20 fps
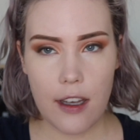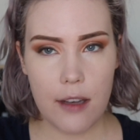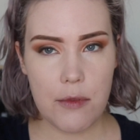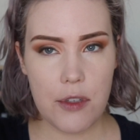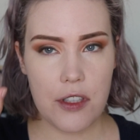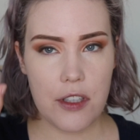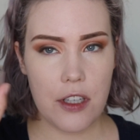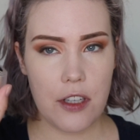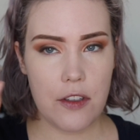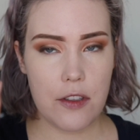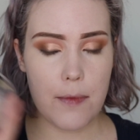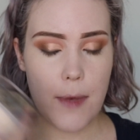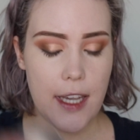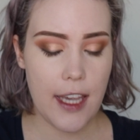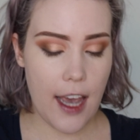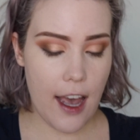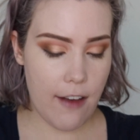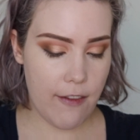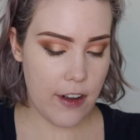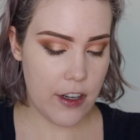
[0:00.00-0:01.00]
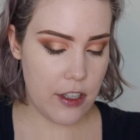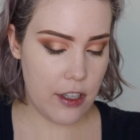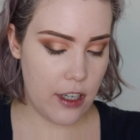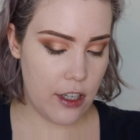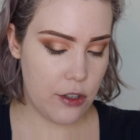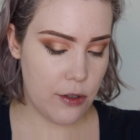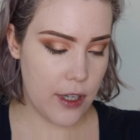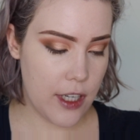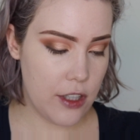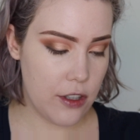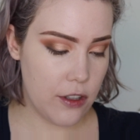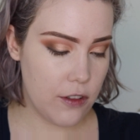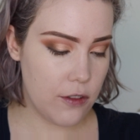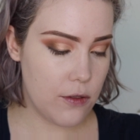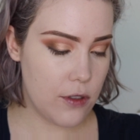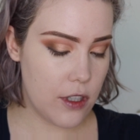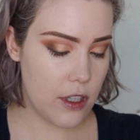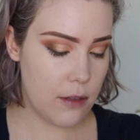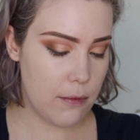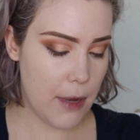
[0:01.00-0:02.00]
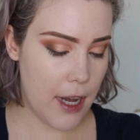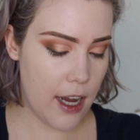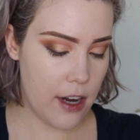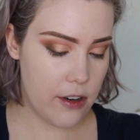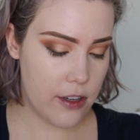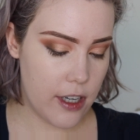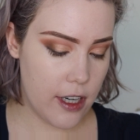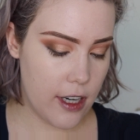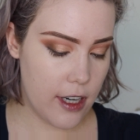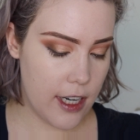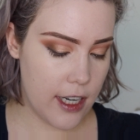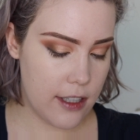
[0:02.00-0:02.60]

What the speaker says: I'm just gonna use my Kat Von D translucent powder.